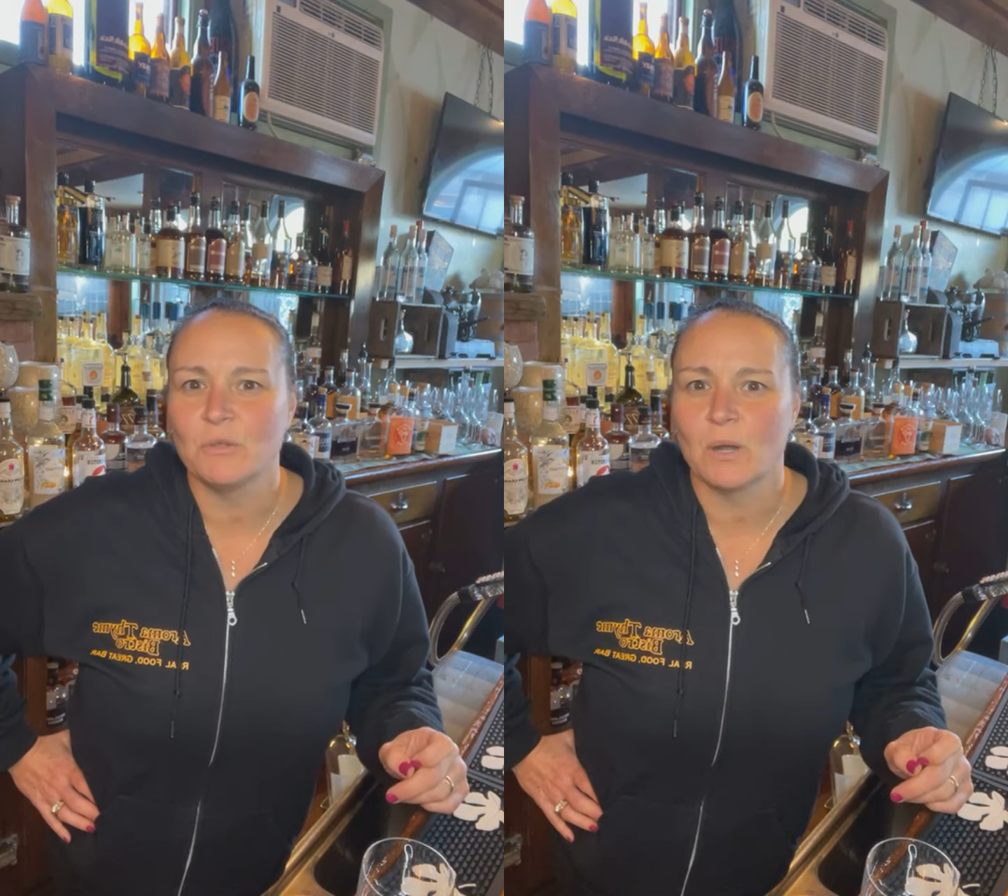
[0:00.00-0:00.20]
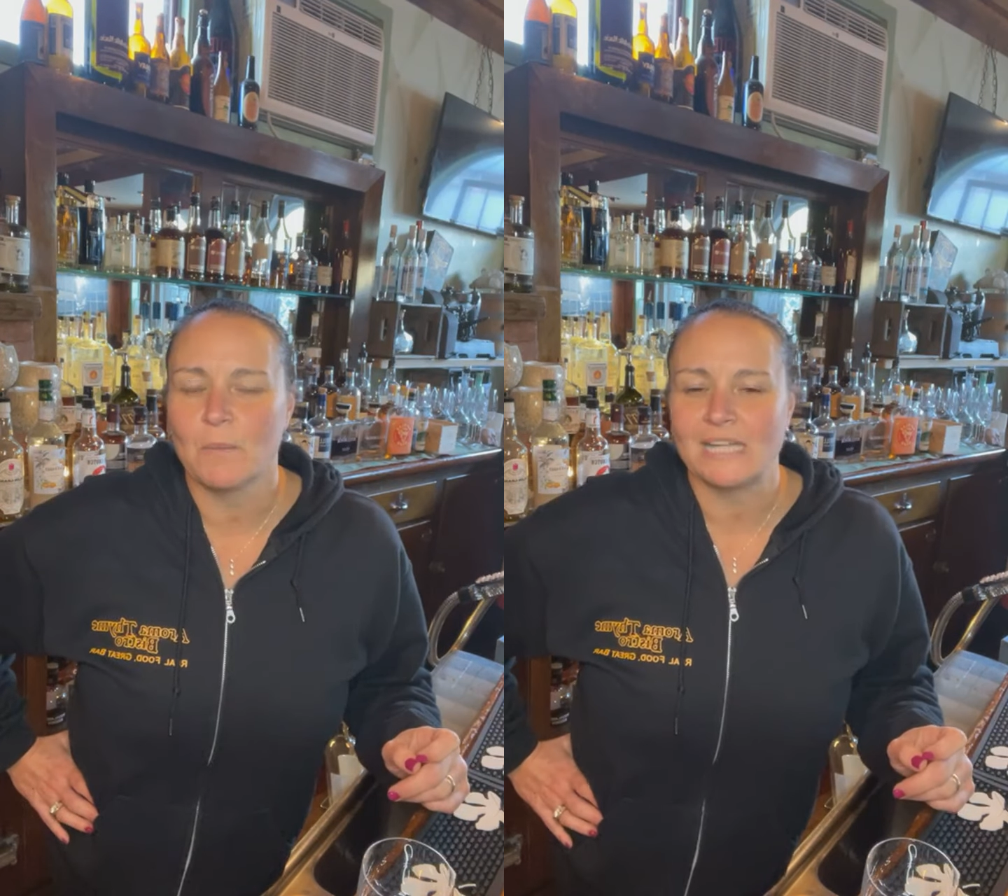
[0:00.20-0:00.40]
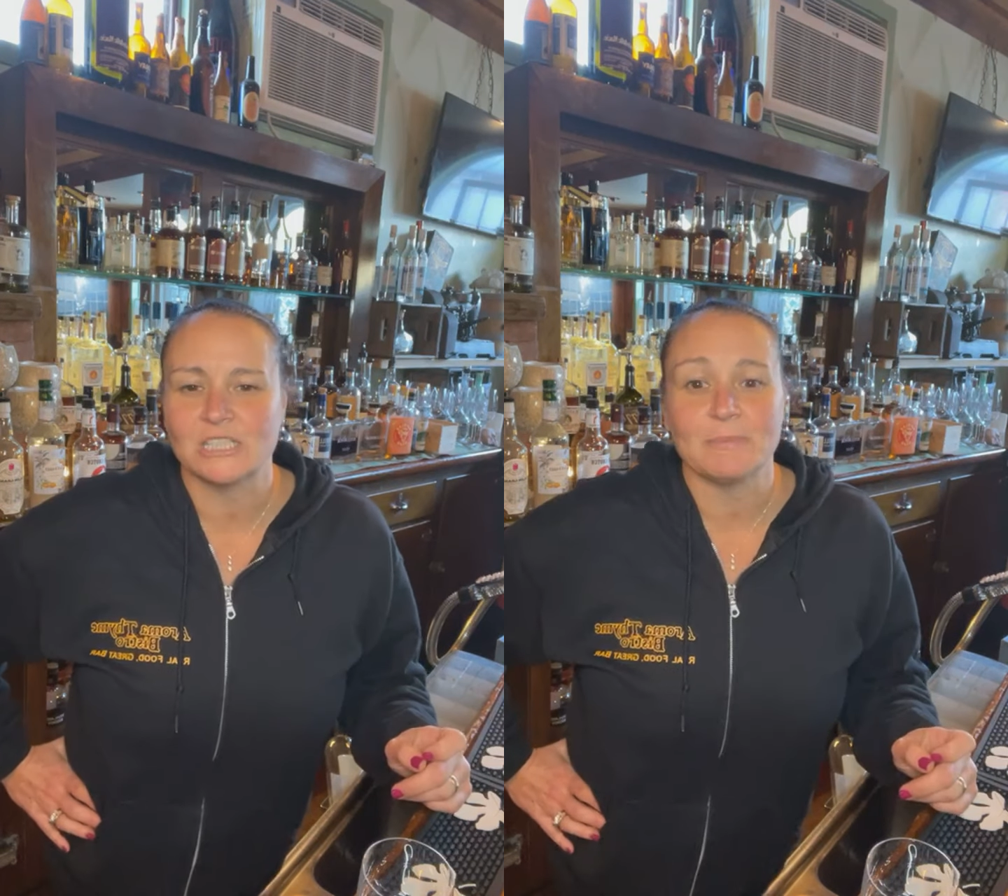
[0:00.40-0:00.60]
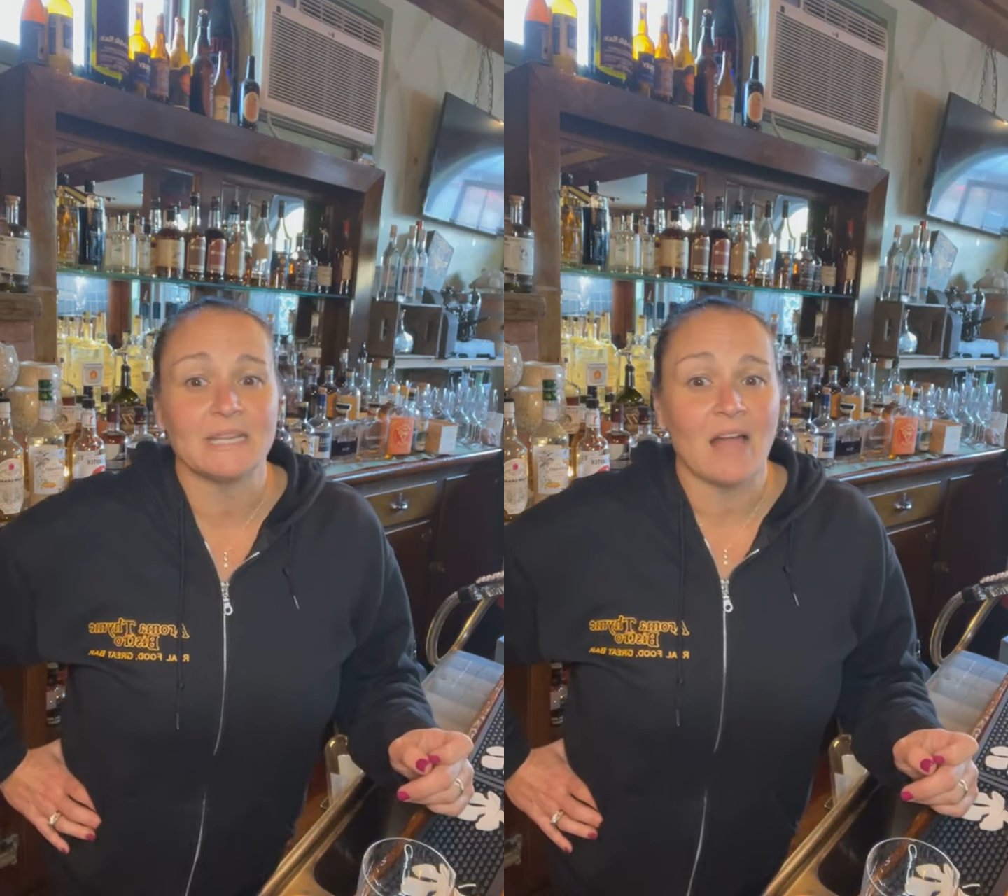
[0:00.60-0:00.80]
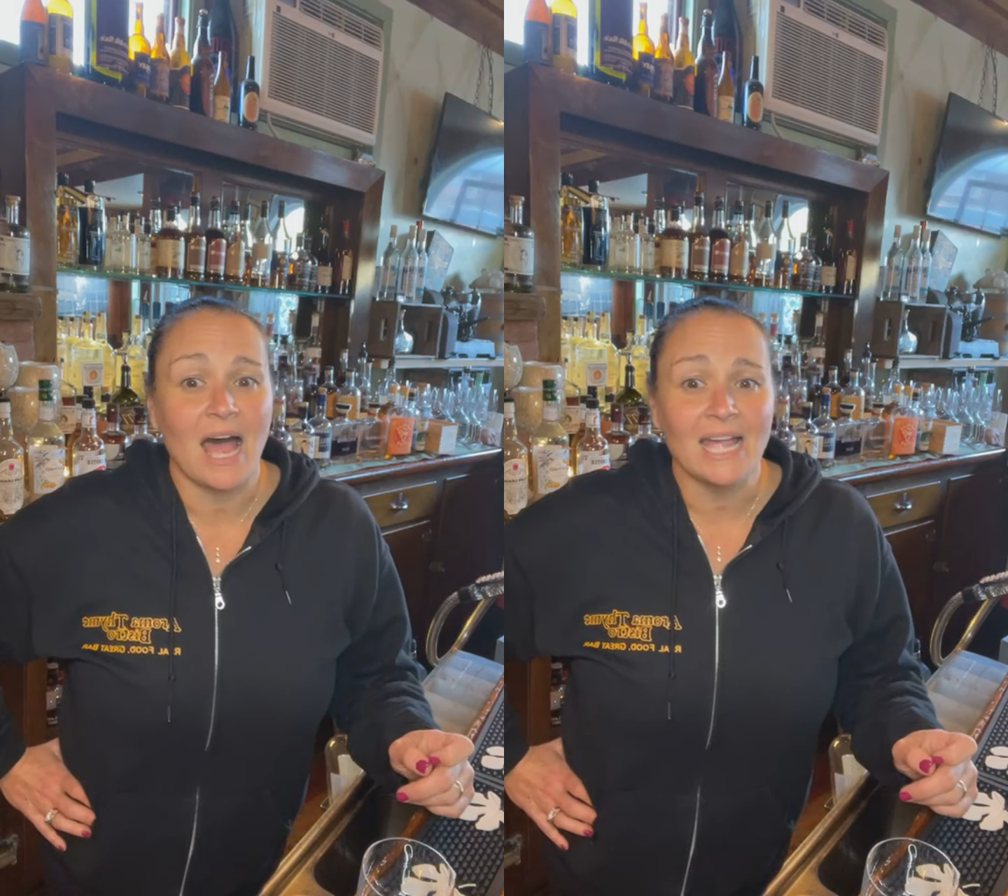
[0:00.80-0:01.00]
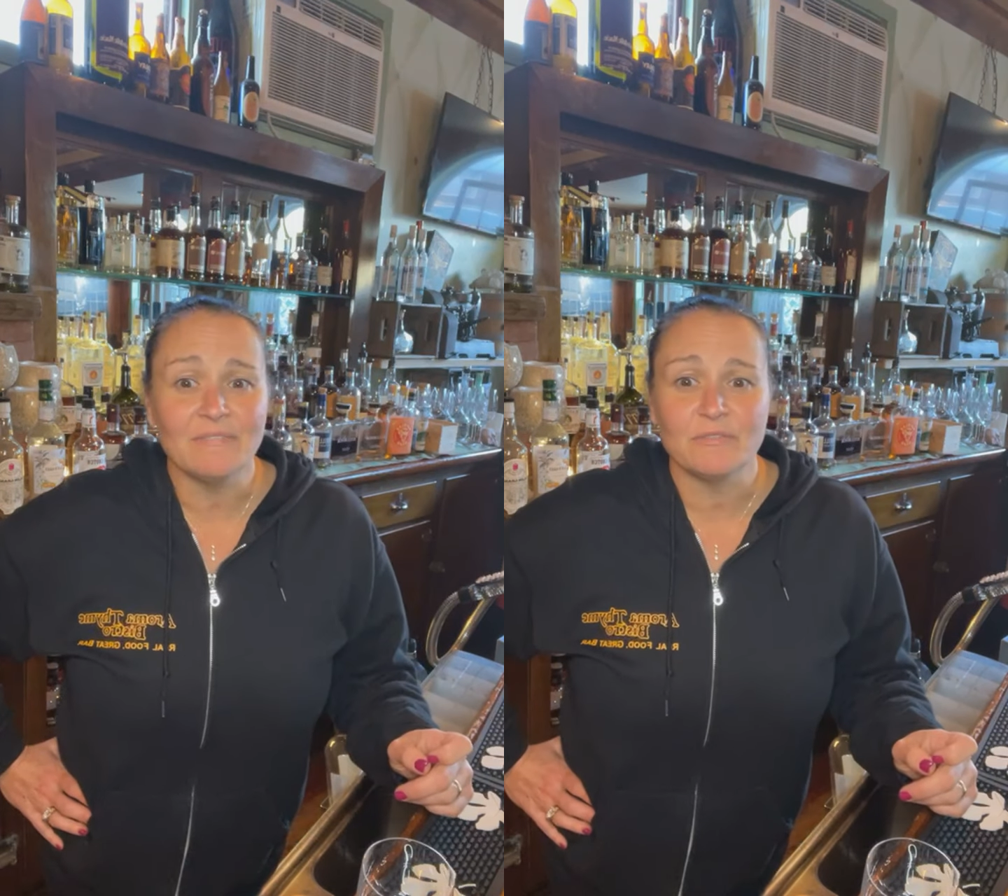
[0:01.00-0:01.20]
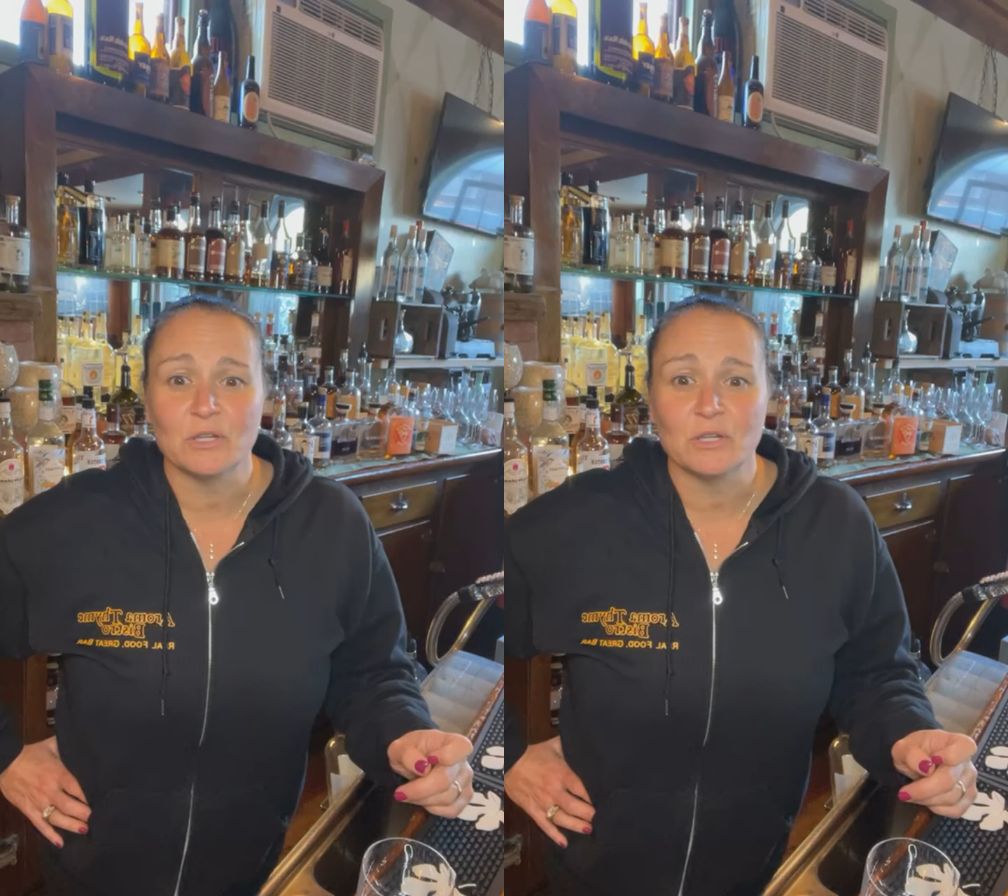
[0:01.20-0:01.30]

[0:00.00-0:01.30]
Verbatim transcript: you are watching me live,